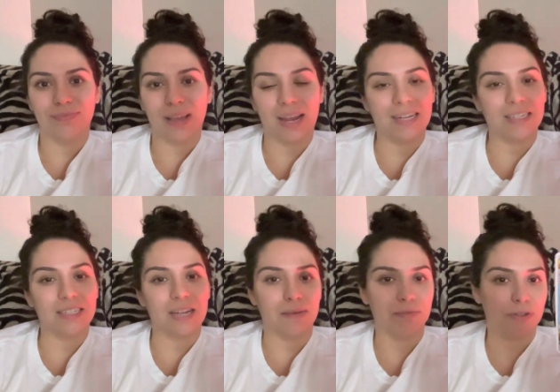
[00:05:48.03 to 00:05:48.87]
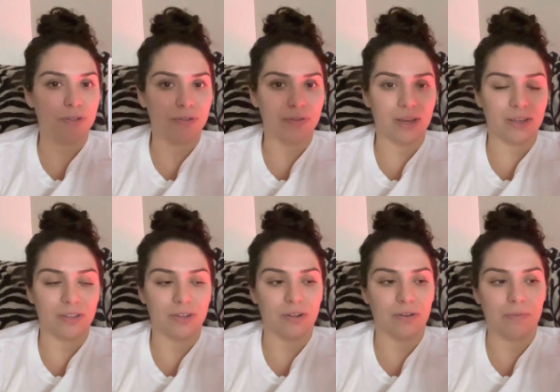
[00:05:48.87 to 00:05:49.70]
And it's time to do that,
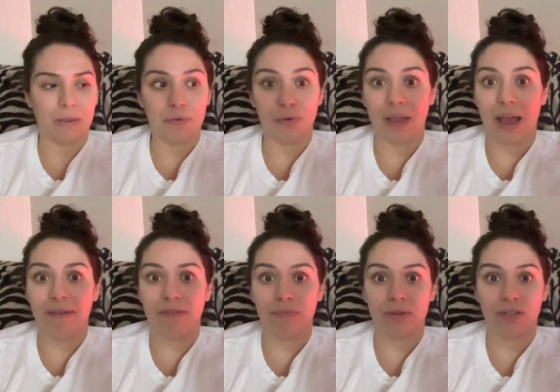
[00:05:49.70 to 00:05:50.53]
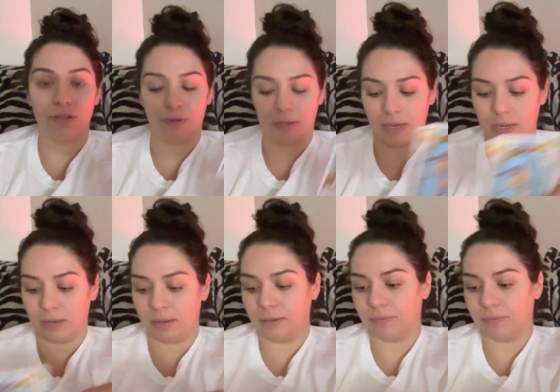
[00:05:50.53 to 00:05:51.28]
you know. Maybe we haven't been doing it.